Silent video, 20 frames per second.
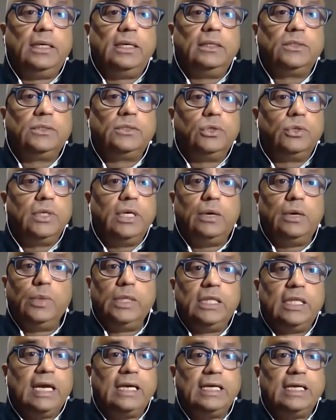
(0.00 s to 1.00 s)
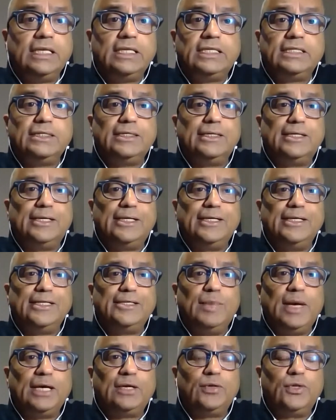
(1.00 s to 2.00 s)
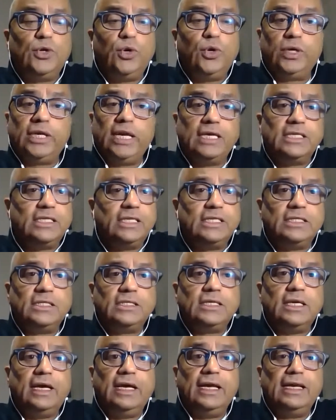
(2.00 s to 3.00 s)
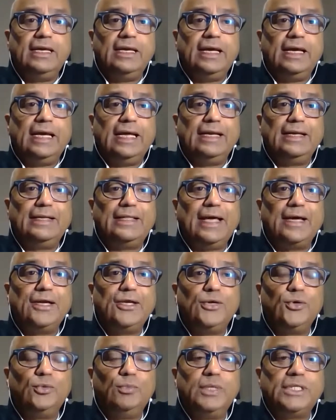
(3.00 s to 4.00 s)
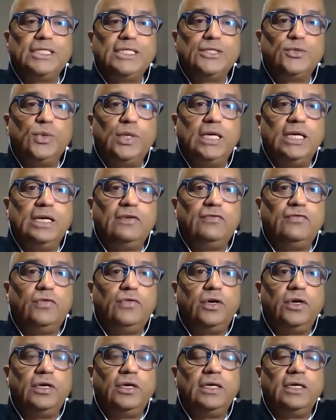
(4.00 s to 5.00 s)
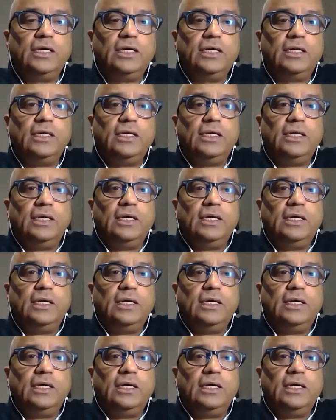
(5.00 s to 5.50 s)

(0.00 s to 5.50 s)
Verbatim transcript: so yeah with that it's it's back to the organizers and again thank you business world for